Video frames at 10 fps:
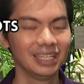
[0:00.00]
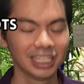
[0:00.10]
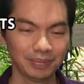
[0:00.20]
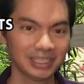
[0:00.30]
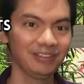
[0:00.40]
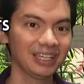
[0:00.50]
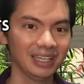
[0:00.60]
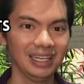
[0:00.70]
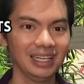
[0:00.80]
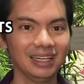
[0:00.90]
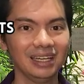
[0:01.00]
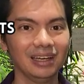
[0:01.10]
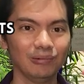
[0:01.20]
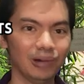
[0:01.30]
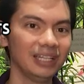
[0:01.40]
Specifically,
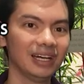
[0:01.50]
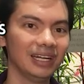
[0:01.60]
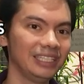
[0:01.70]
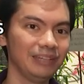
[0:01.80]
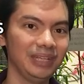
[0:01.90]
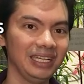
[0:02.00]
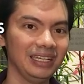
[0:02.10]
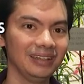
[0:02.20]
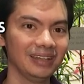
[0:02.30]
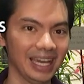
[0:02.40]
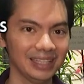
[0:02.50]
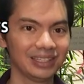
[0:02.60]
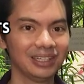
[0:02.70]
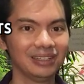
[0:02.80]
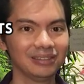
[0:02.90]
one RGB header,